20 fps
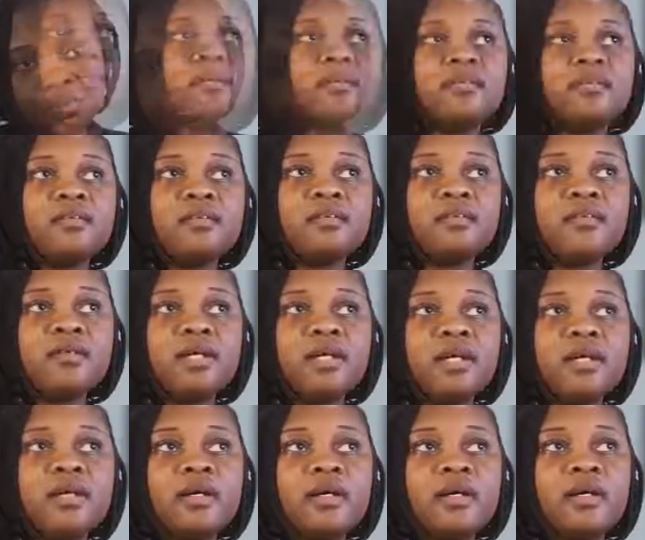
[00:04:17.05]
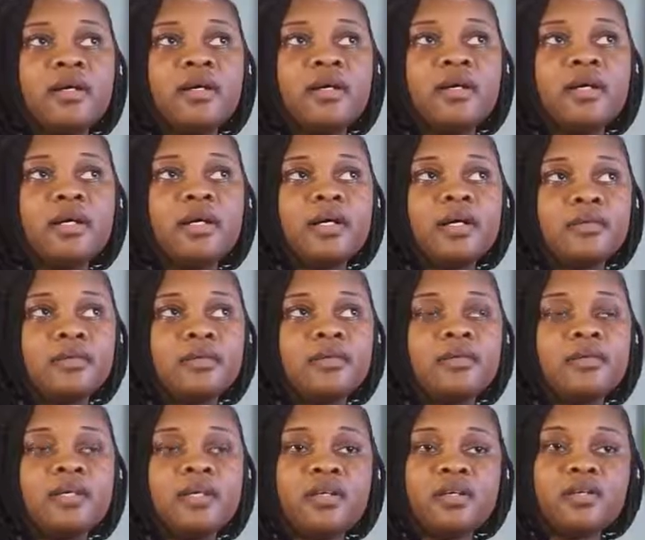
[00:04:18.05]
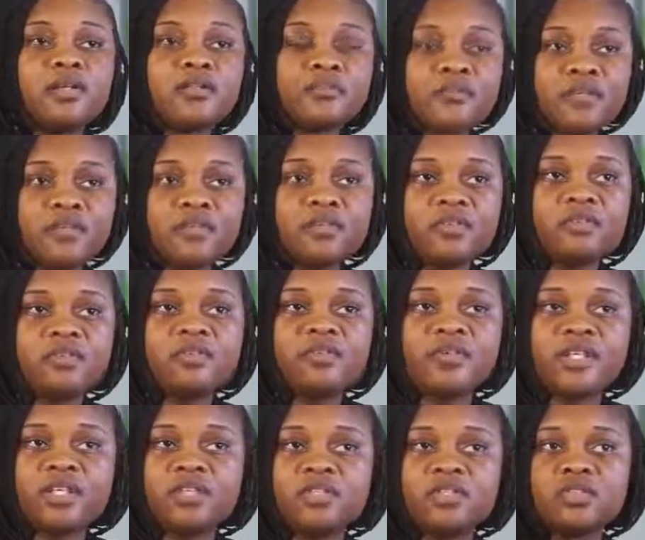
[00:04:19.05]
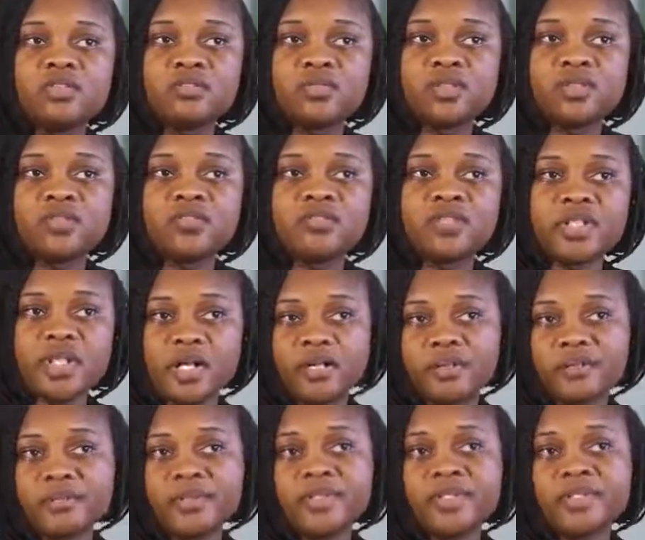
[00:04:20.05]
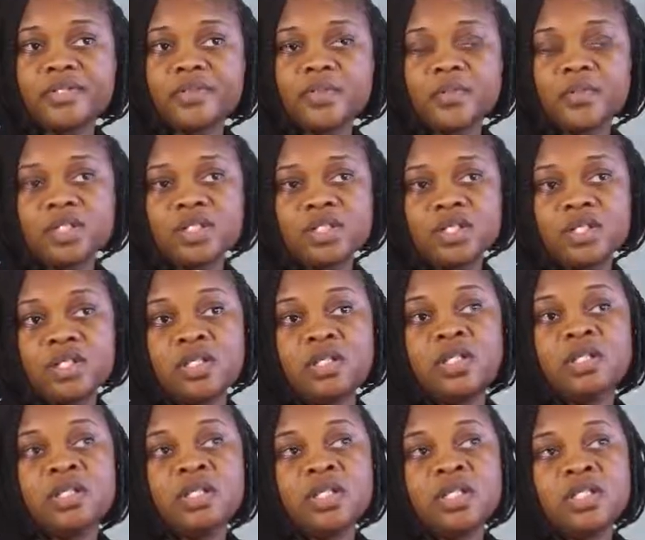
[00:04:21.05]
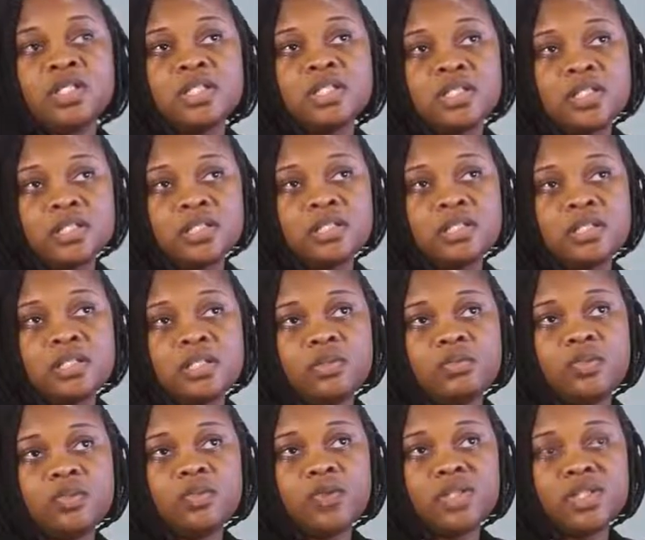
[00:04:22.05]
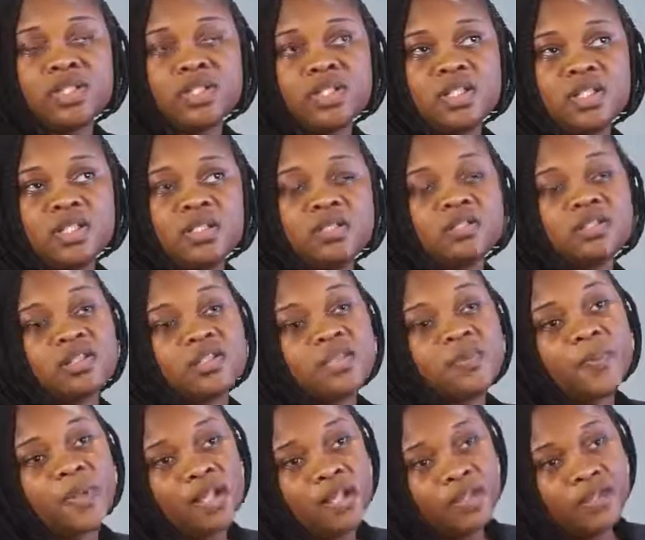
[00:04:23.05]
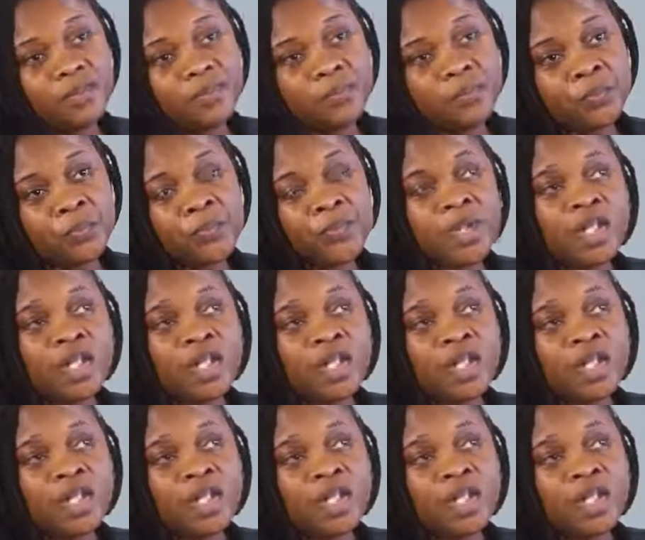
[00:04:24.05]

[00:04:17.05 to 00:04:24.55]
Under Article 83 of the Revised Treaty of Shagarama, when we say CET, we want the CET suspended,